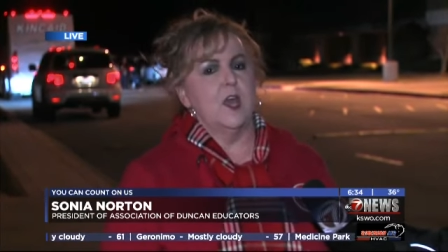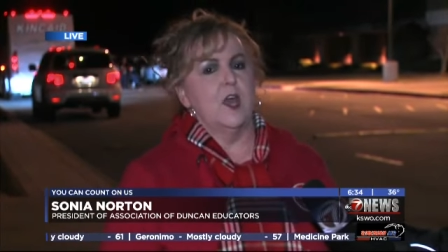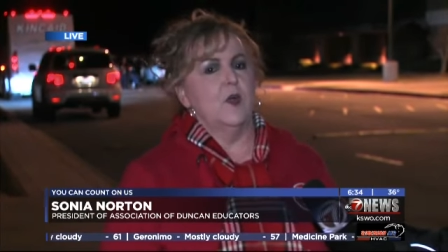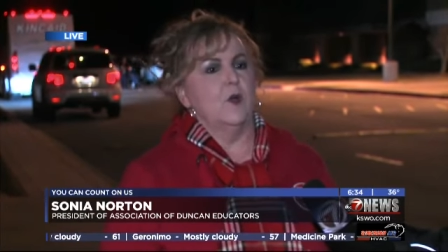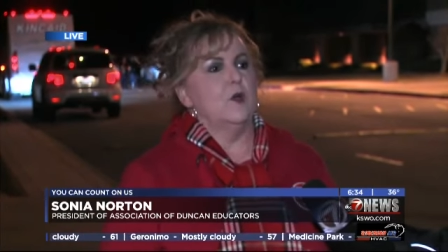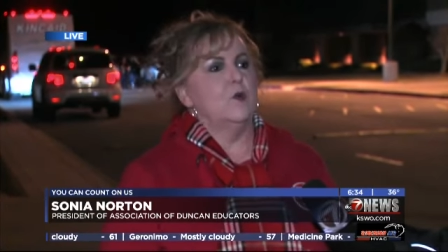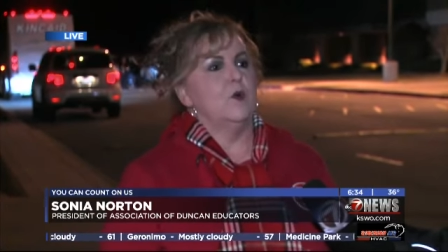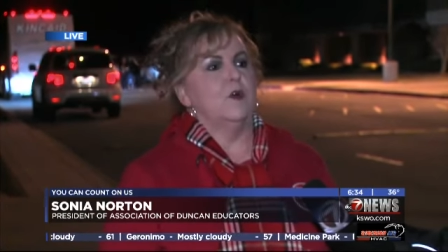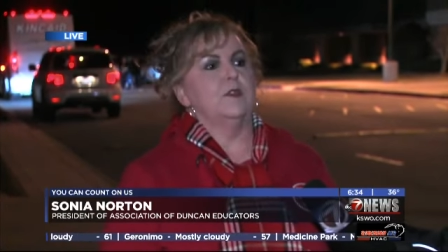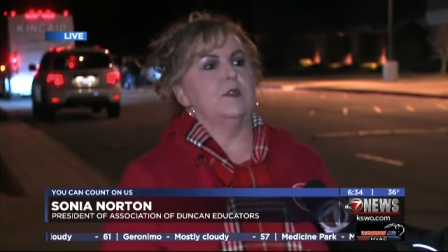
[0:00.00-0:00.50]
We
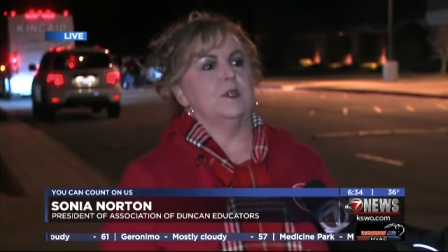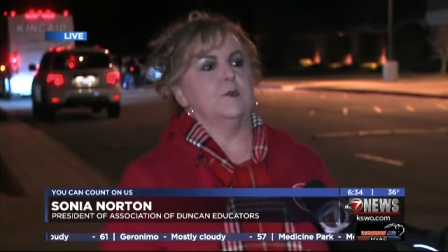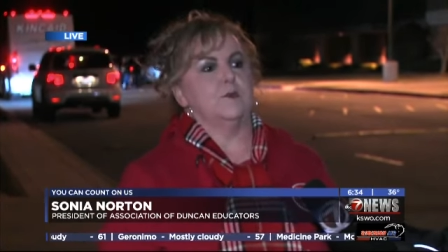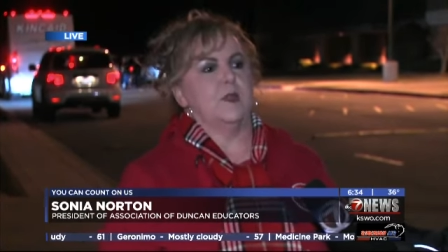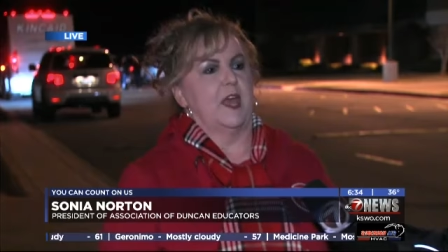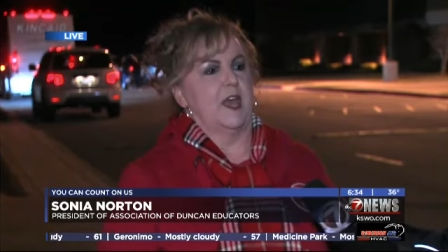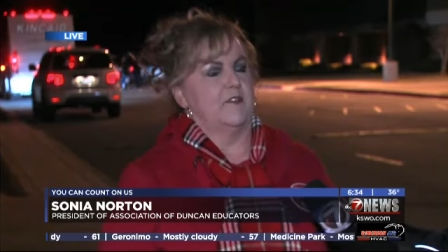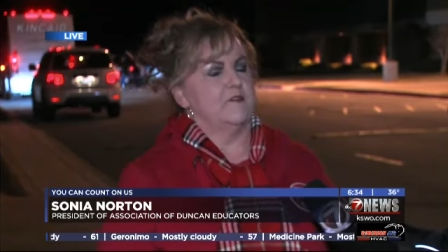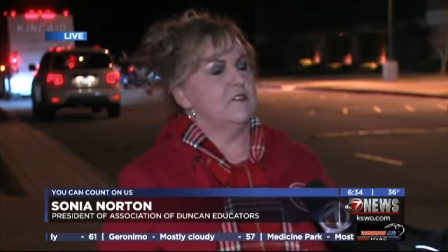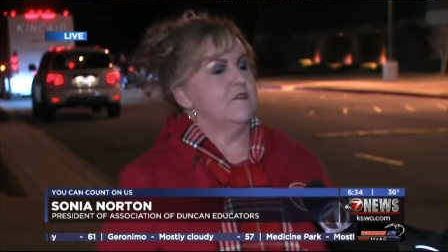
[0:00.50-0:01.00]
want them to
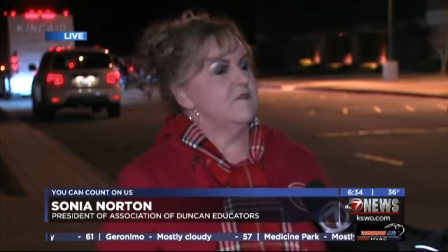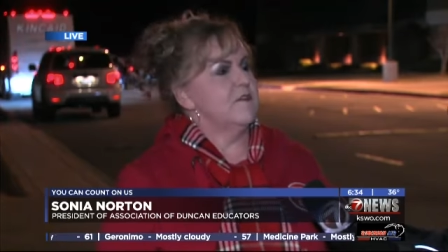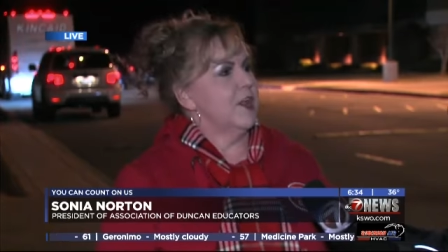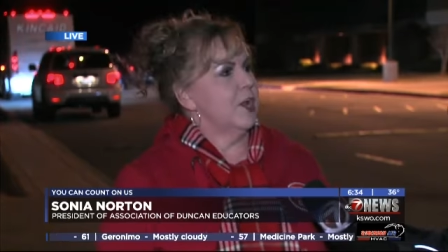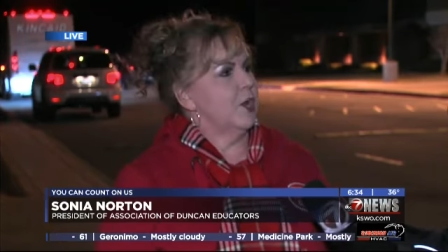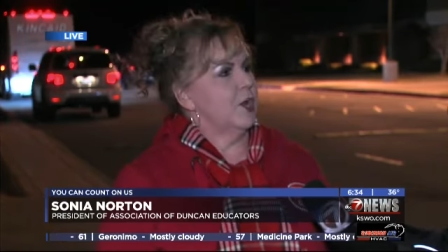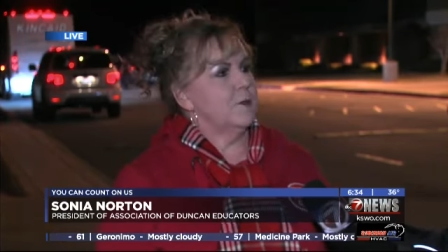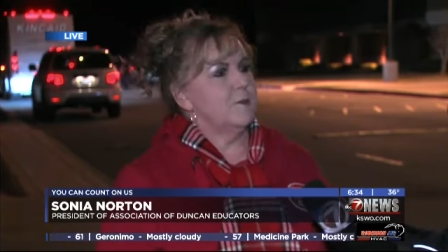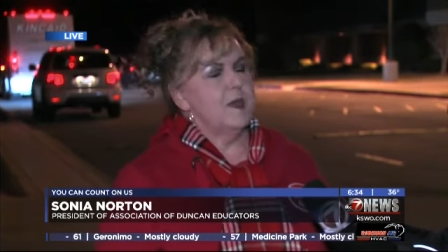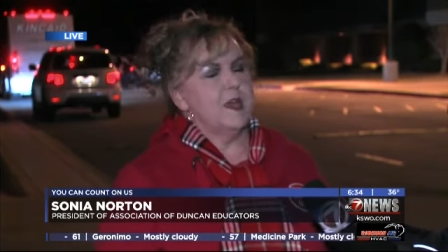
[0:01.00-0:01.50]
have the
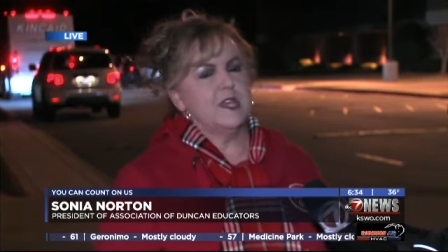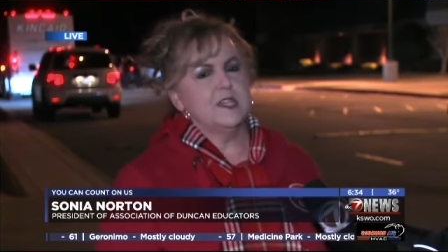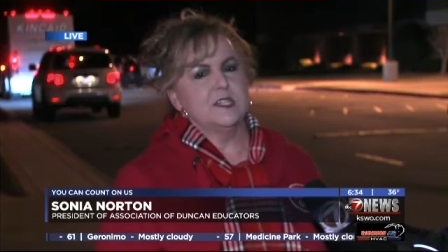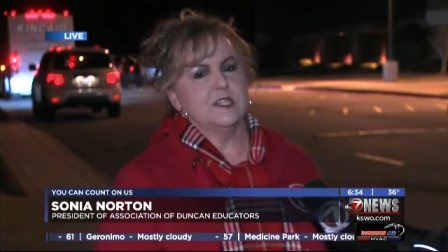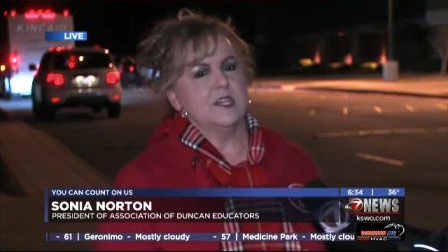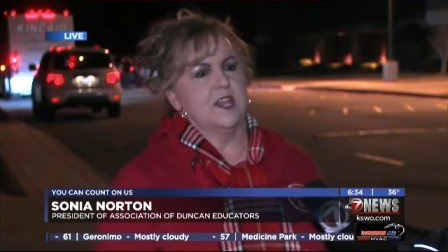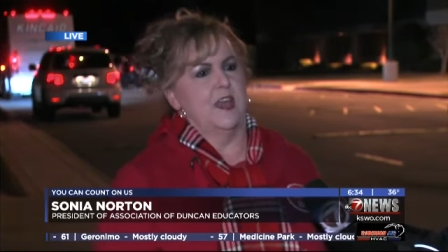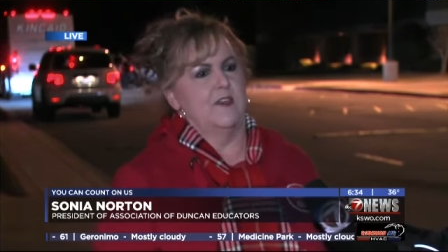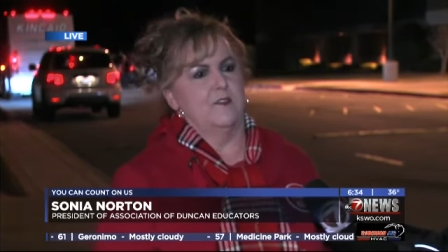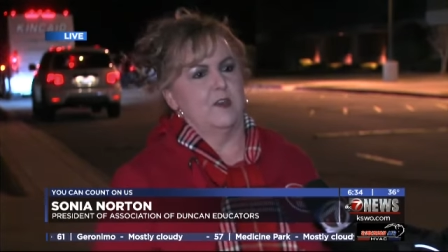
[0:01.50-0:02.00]
very best and
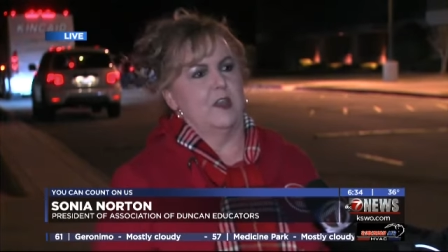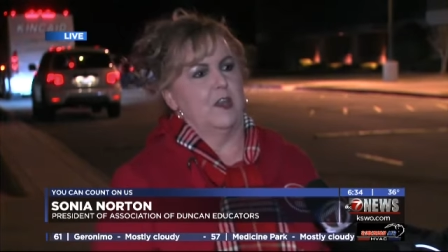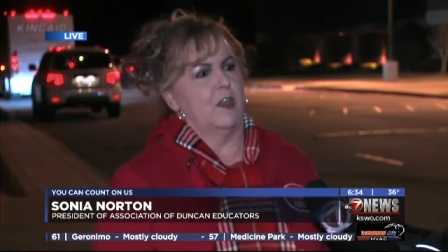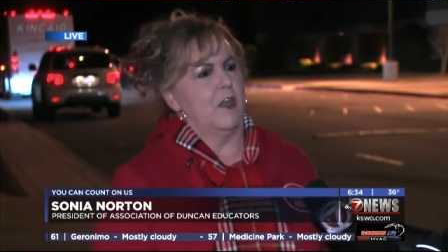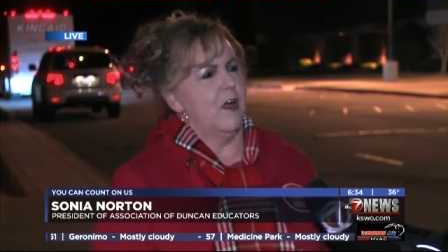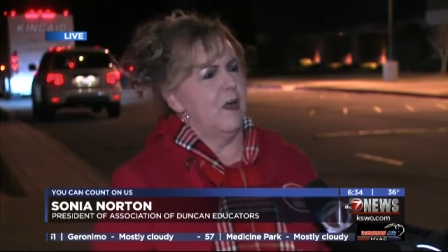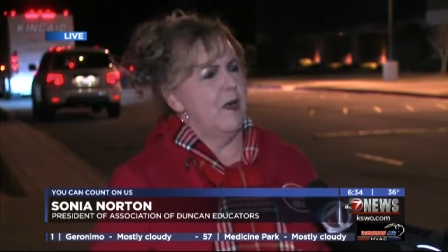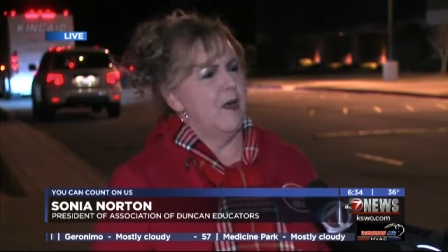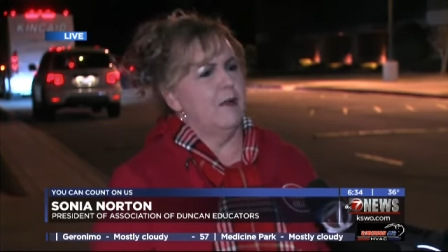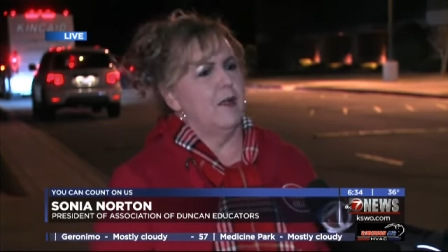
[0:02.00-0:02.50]
have a
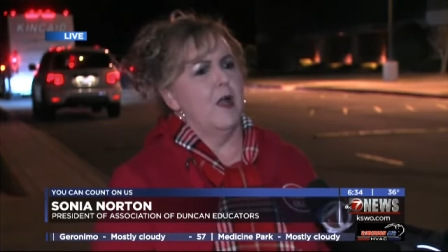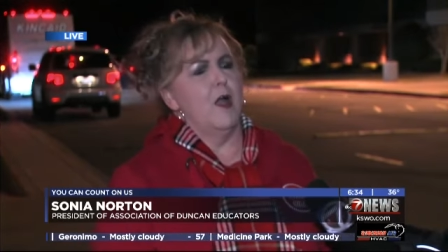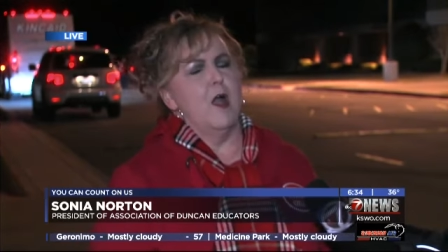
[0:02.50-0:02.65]
long,